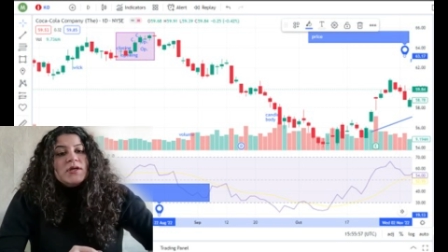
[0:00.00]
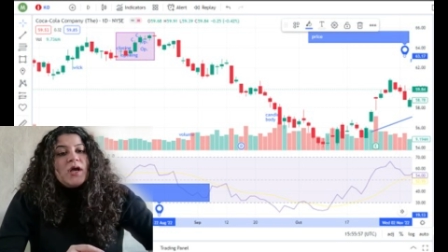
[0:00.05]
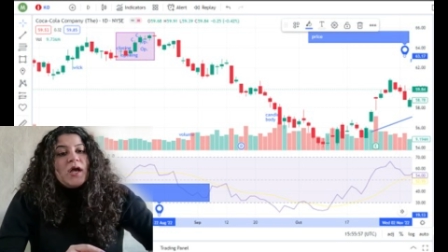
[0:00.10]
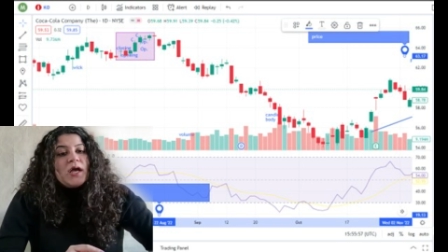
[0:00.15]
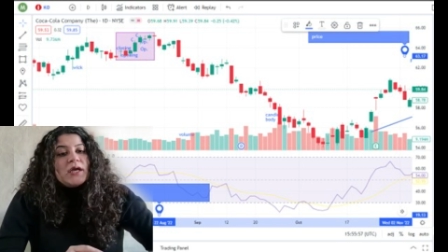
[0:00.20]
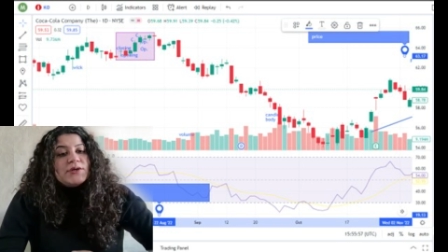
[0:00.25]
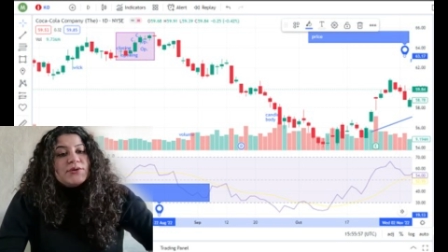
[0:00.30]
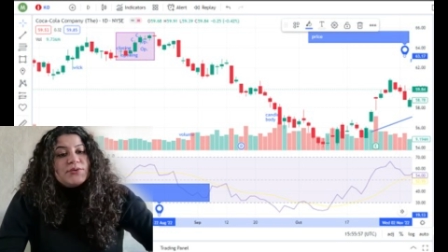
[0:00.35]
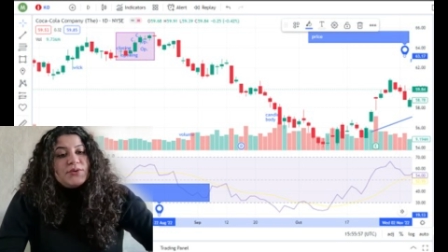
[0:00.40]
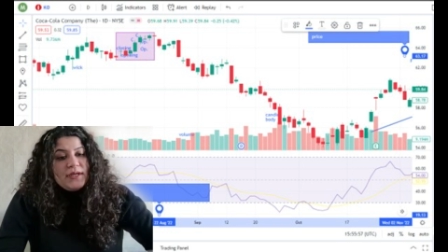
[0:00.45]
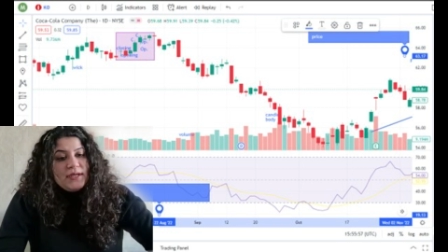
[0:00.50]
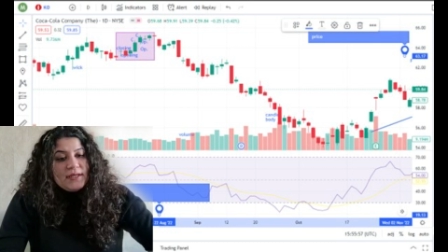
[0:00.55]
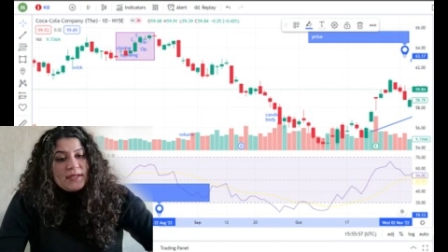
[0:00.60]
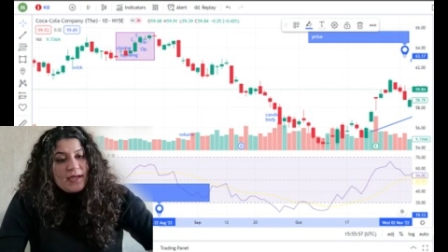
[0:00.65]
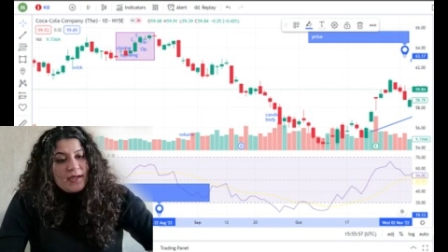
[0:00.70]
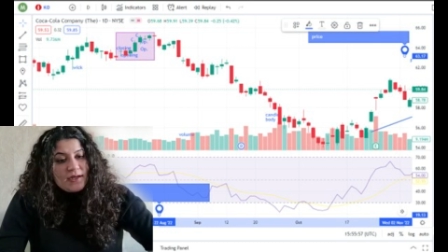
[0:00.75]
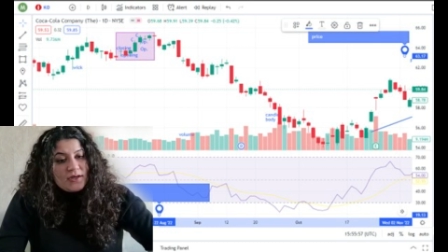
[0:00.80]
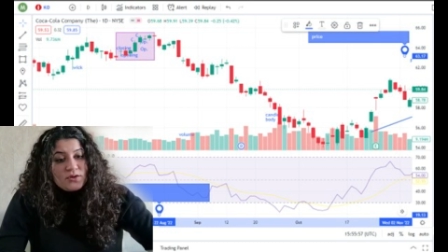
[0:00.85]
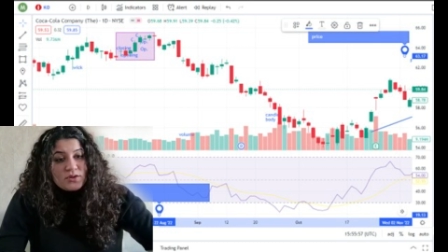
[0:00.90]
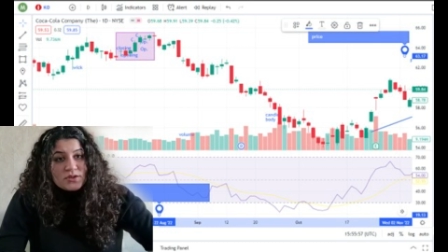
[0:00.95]
A green
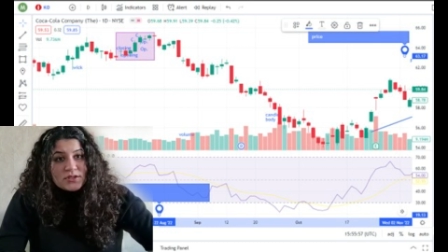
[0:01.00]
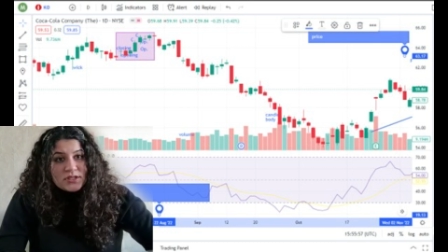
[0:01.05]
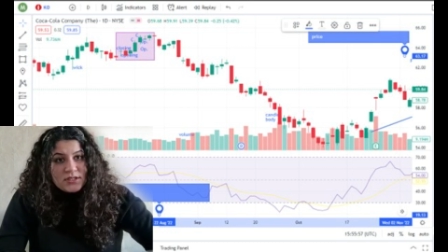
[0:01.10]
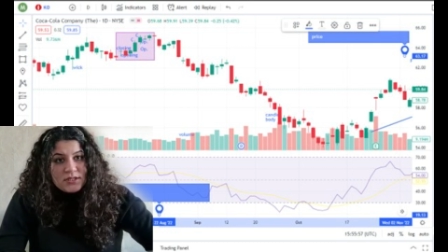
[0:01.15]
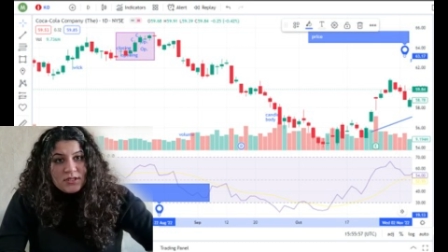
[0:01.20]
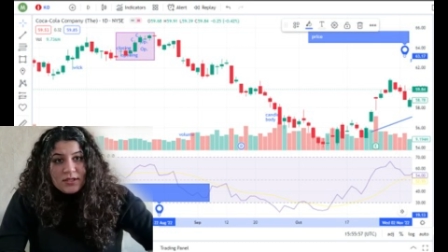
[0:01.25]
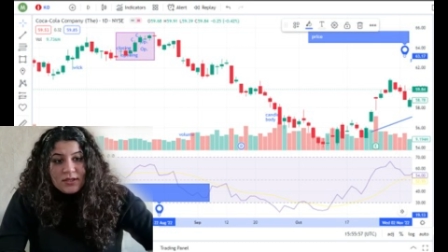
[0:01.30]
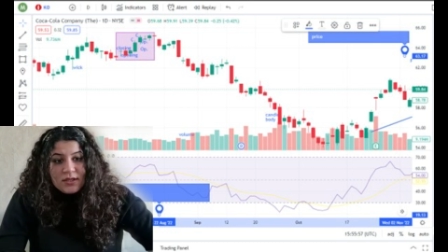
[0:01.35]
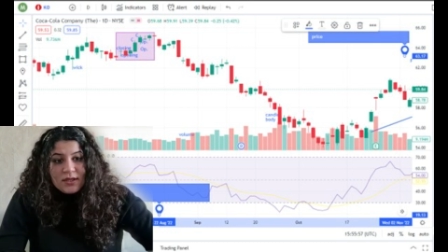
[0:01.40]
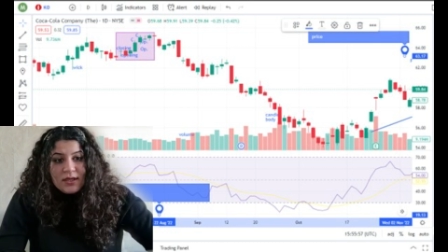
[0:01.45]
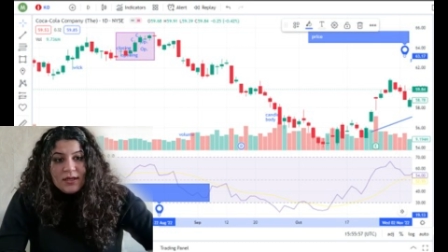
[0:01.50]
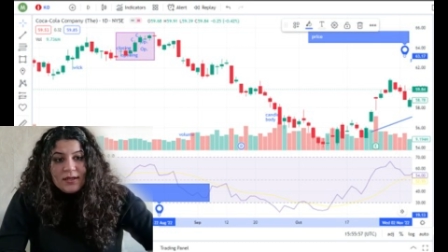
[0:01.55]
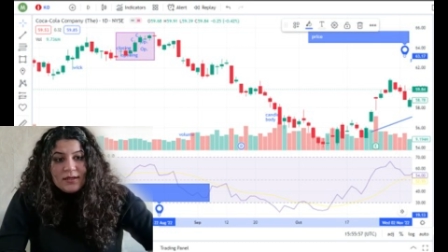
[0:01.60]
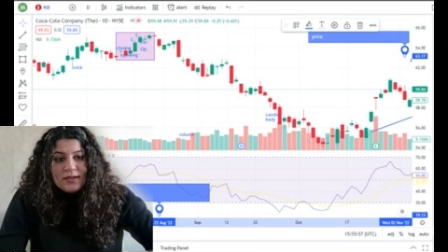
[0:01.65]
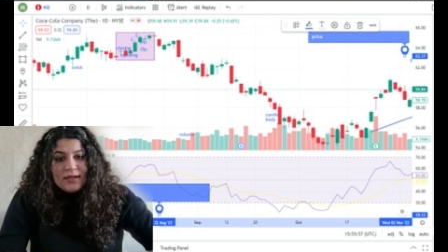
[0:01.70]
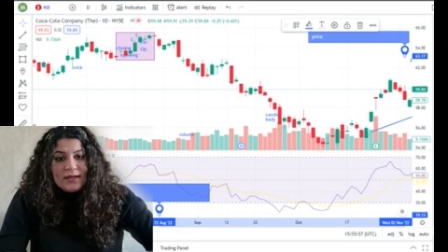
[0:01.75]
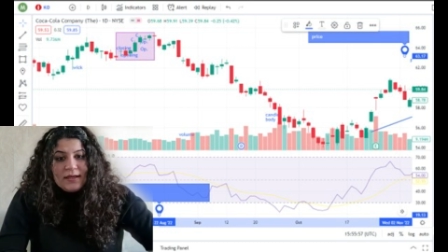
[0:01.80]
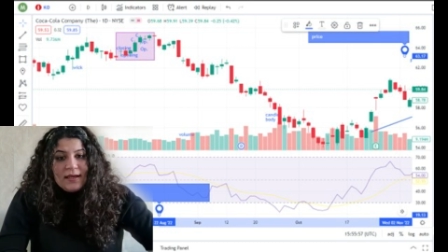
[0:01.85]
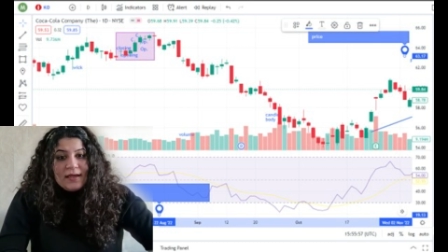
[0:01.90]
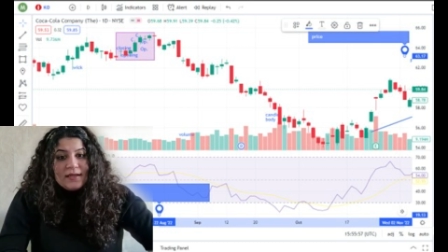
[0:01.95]
candlestick
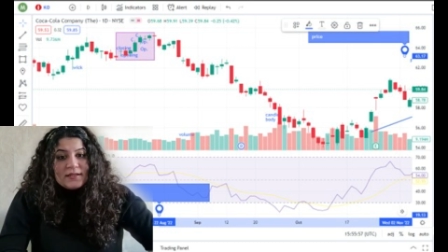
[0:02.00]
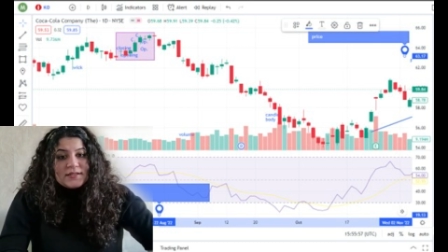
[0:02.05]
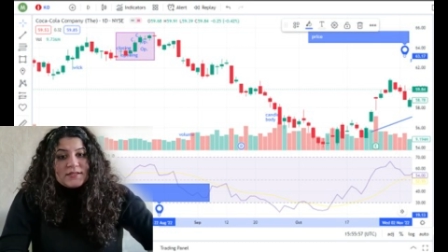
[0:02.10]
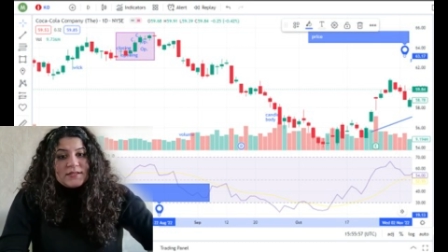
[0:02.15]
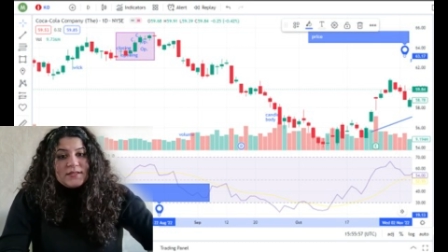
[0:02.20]
indicates